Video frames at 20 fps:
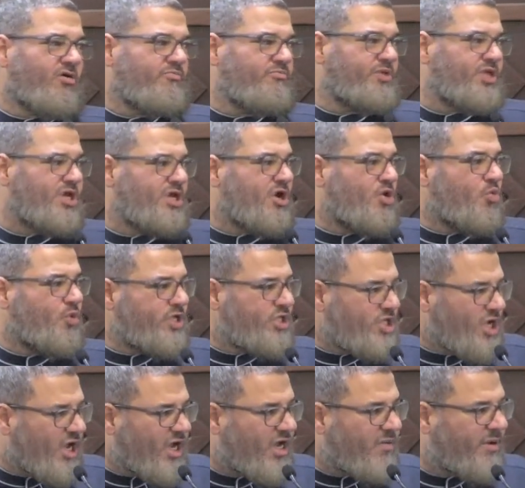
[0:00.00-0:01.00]
we
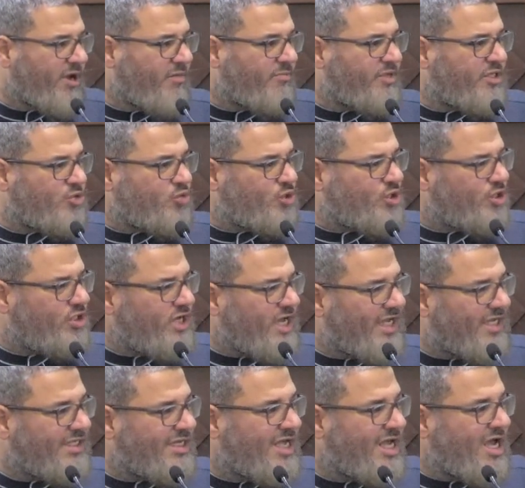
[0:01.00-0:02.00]
talk about it, but we should
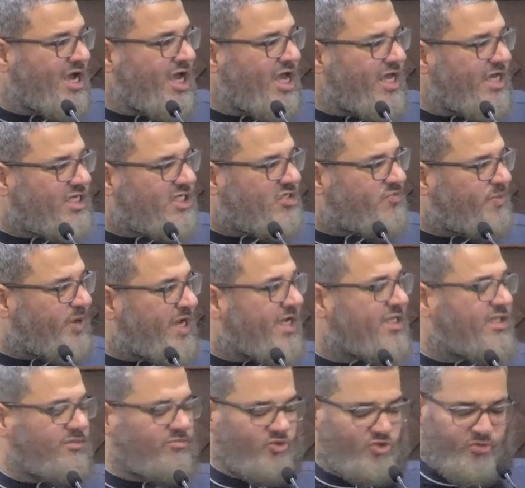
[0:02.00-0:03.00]
not
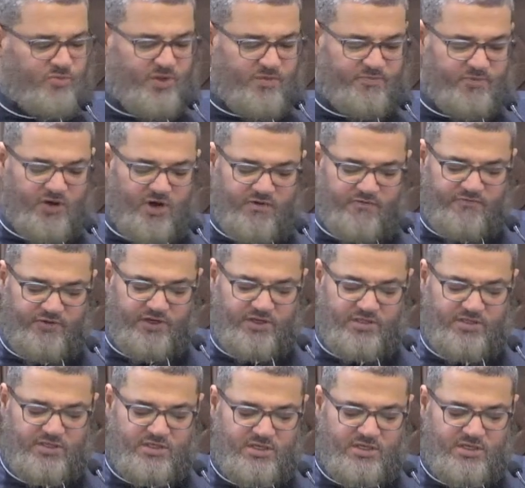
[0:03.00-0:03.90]
expect them to be perfect.